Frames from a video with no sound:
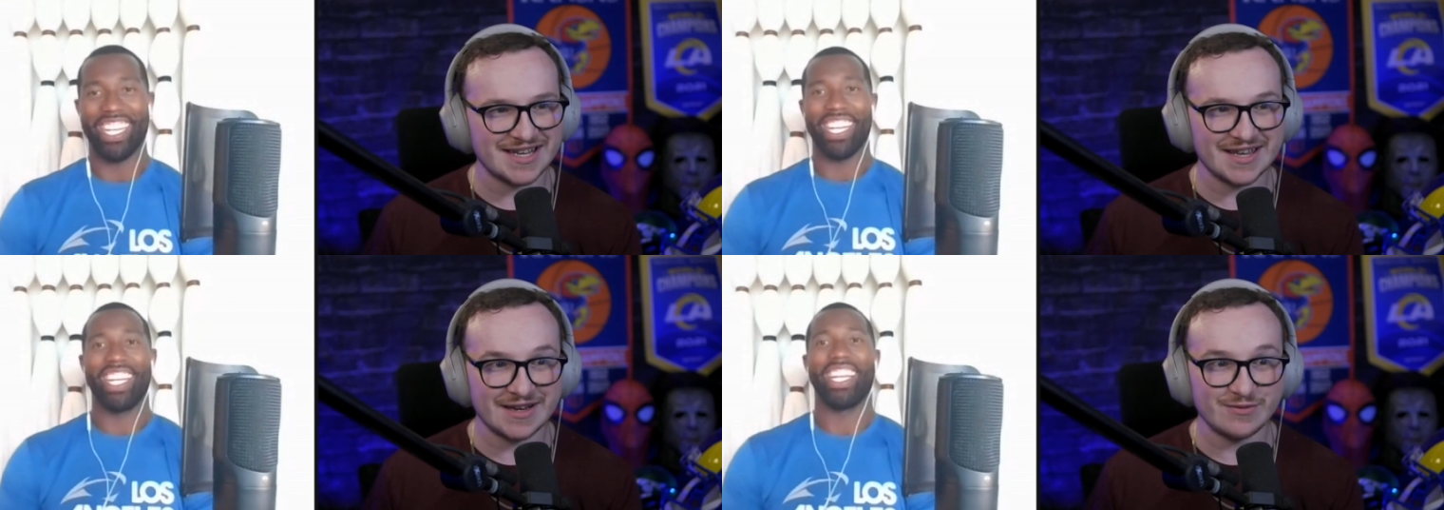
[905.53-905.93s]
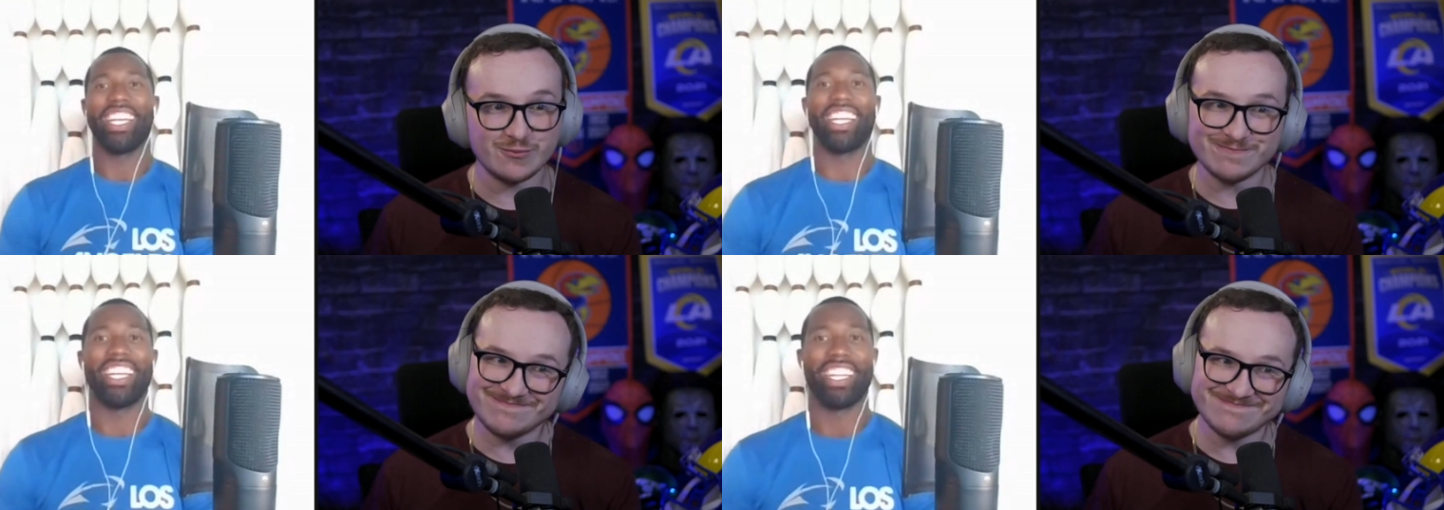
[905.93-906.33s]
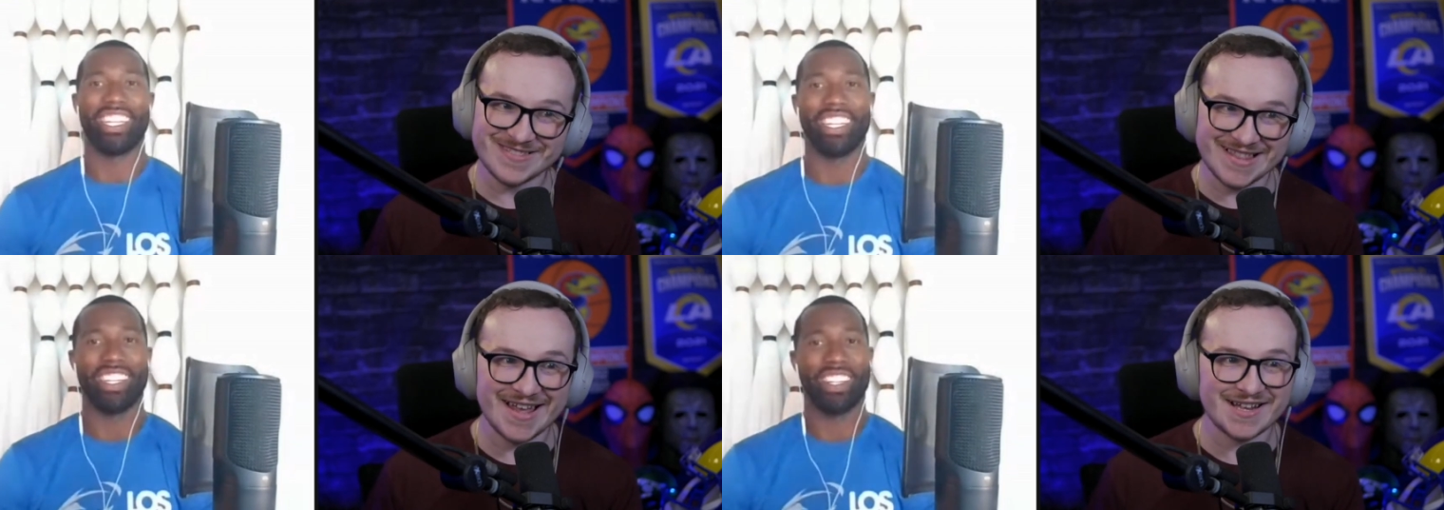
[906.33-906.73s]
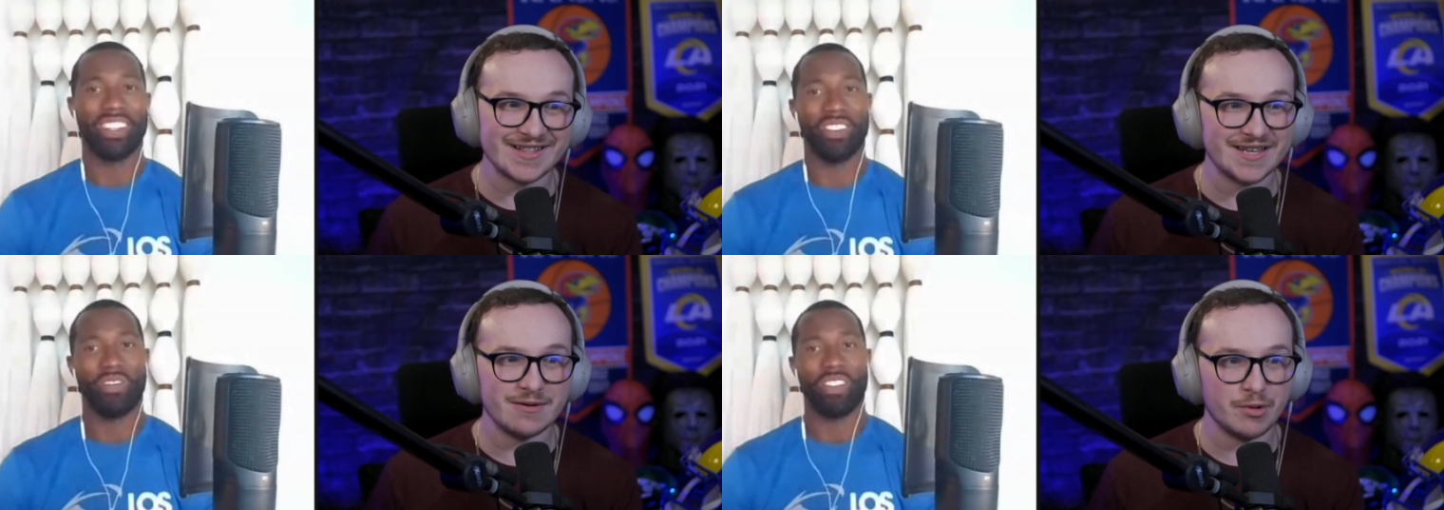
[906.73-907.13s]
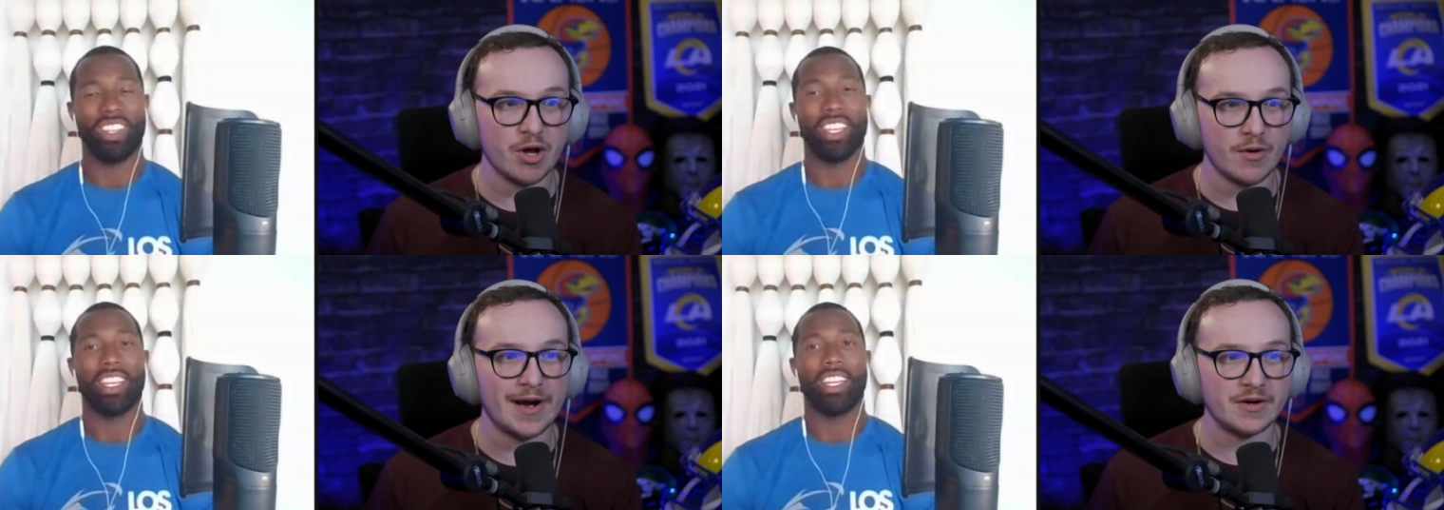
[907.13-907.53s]
Speaker 1: in likely a
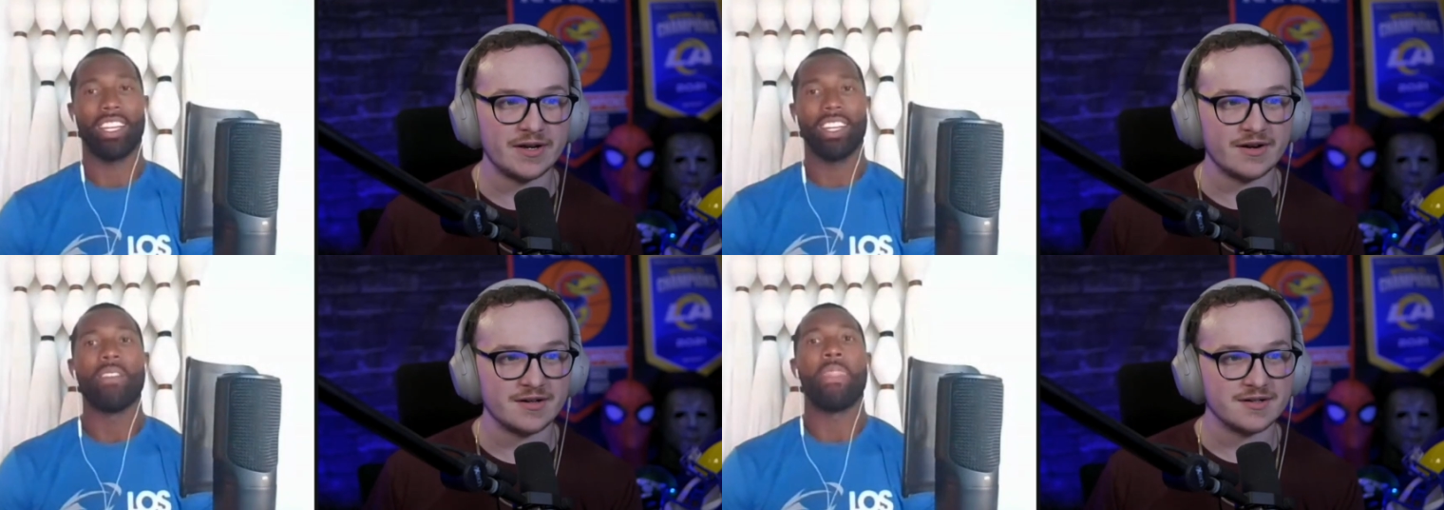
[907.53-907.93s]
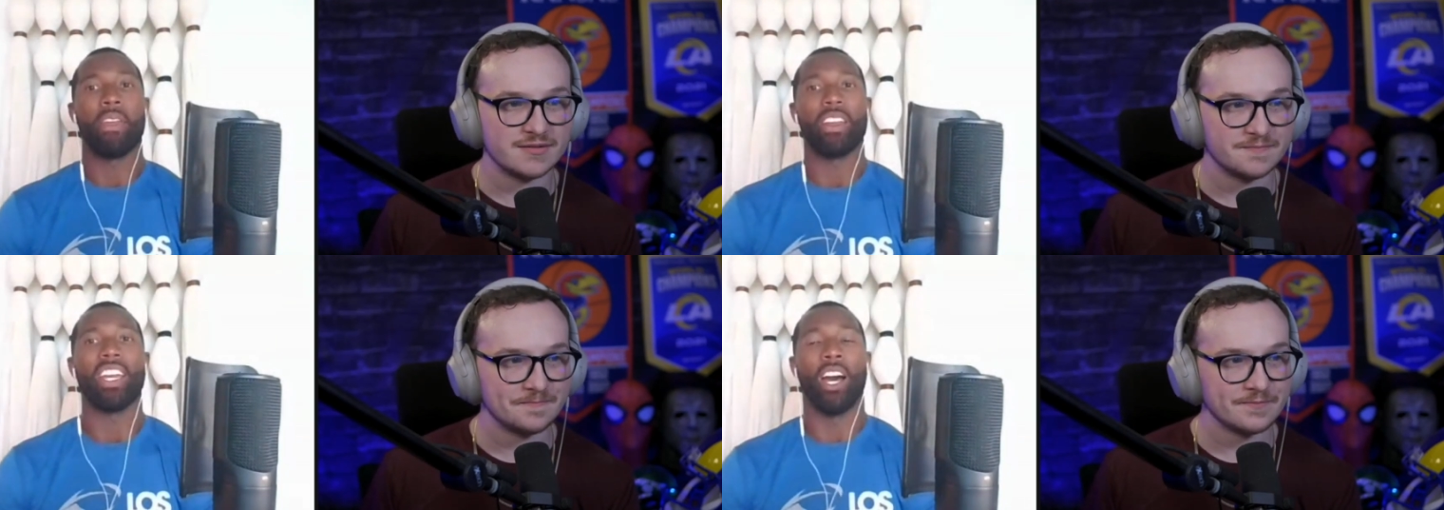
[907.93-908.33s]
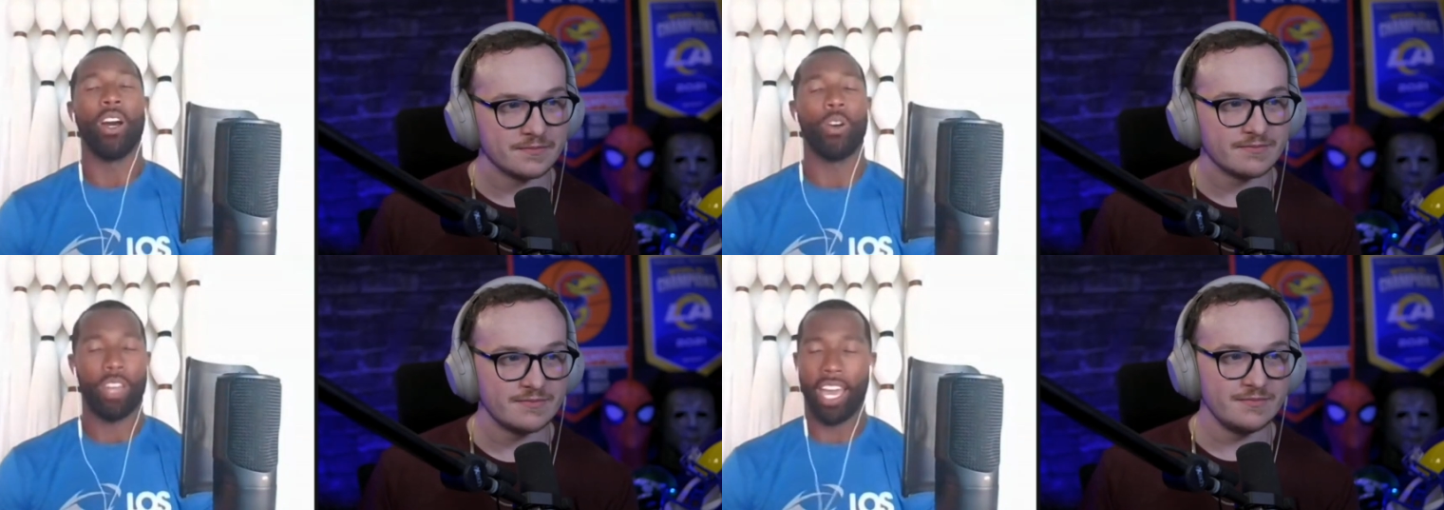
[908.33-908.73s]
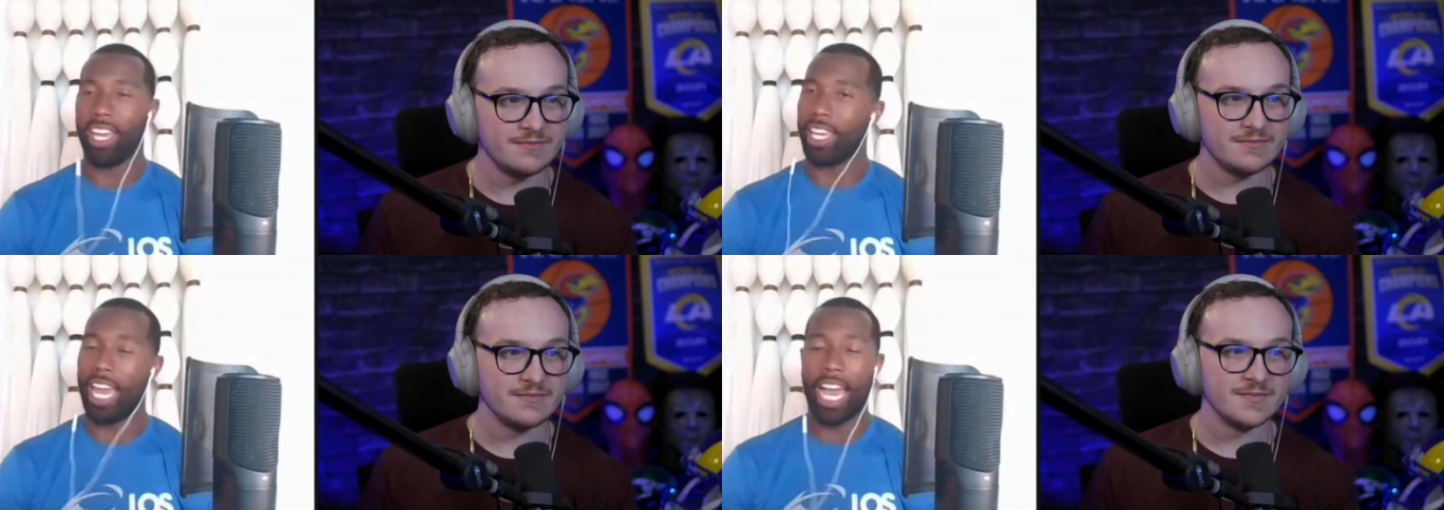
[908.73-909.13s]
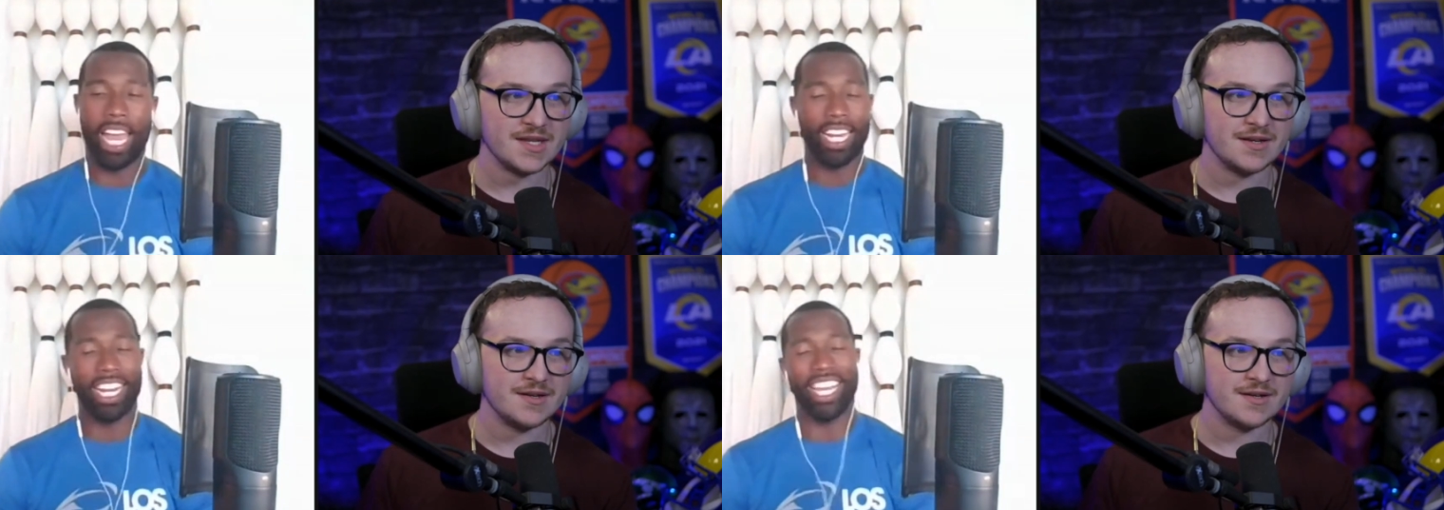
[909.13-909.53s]
blowout here.
Speaker 2: Okay,
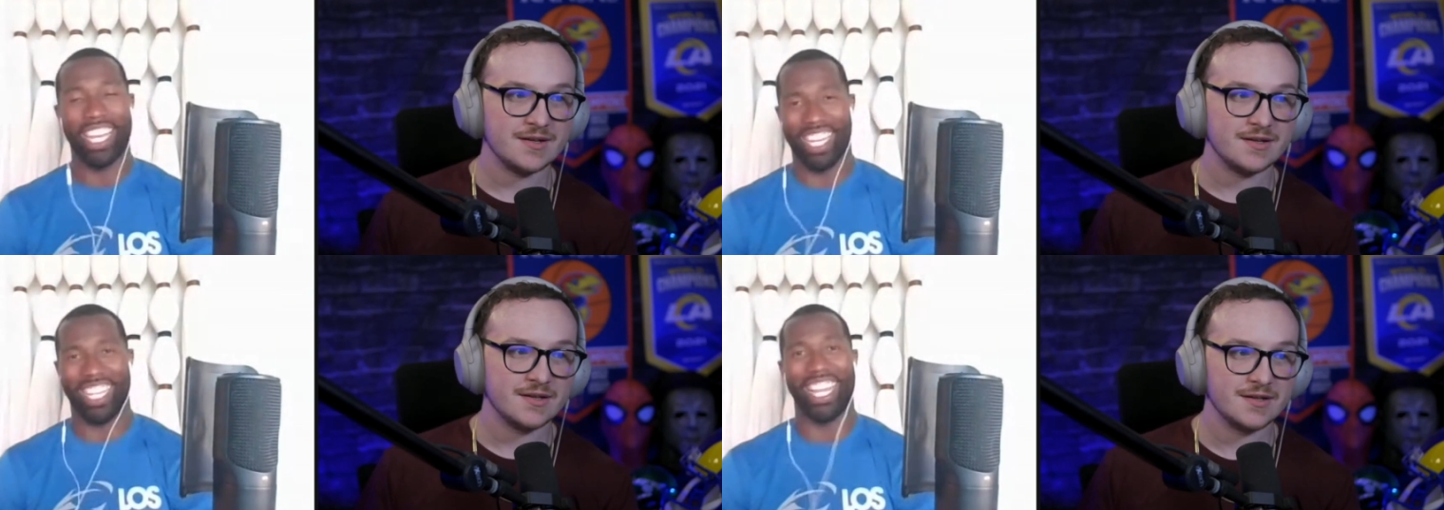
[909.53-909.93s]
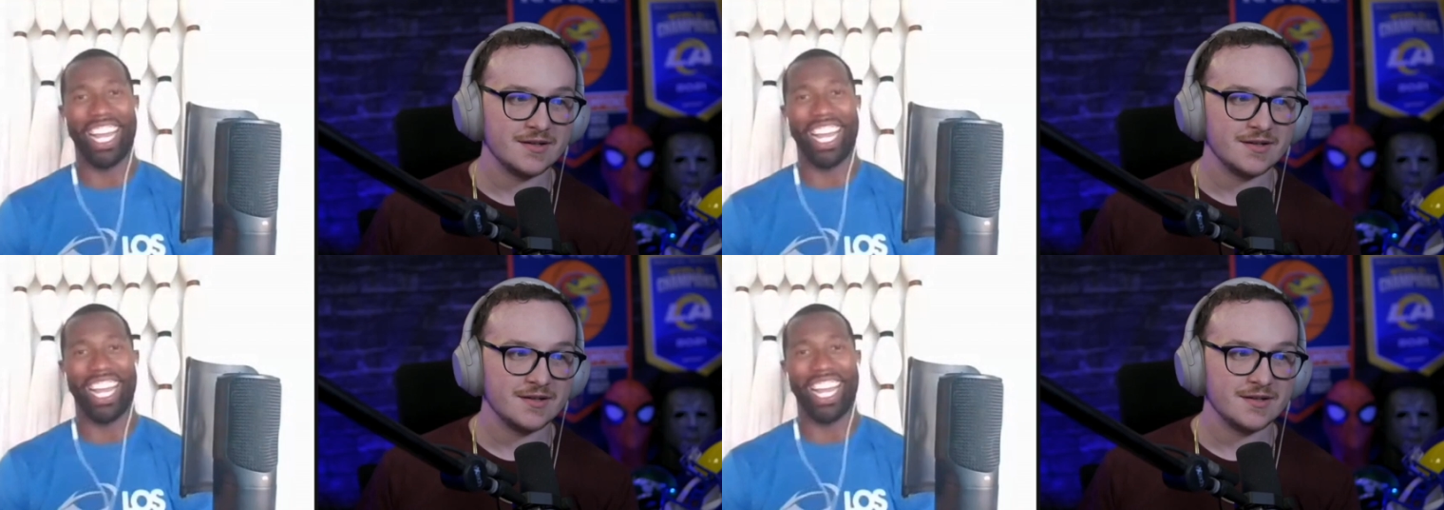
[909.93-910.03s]
yeah, and